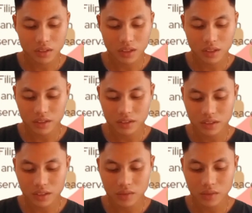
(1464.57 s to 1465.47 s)
the
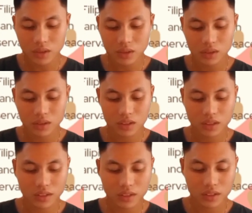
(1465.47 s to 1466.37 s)
EDSA revolution in
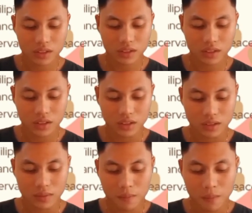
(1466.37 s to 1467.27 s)

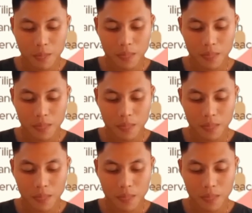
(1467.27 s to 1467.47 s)
1986.